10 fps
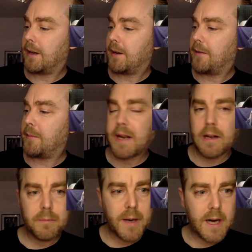
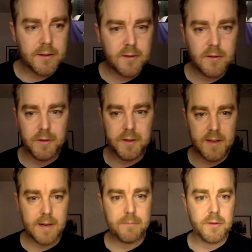metal parts, the
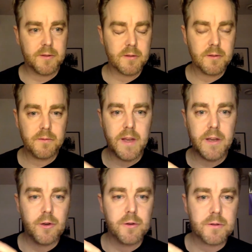stampers they
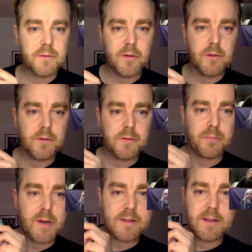used for
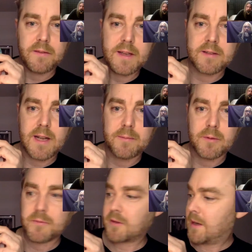pressing these
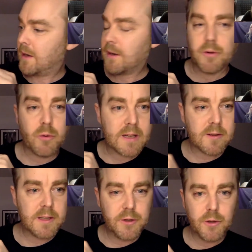albums were
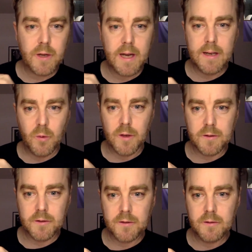actually UK
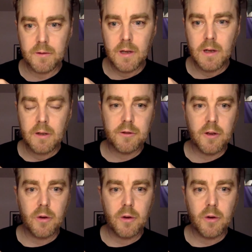ones. So